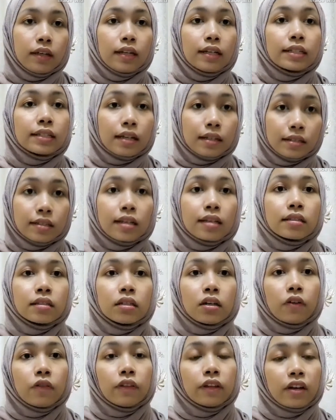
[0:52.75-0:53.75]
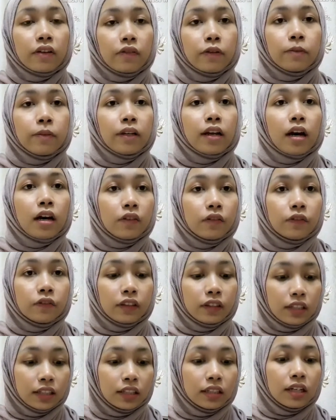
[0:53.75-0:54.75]
and the successor of the government
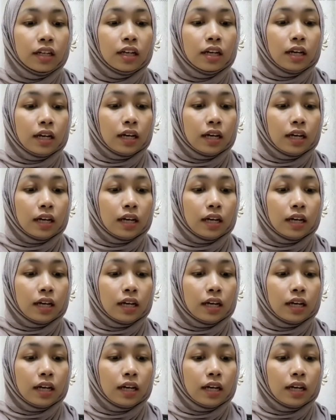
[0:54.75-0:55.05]
after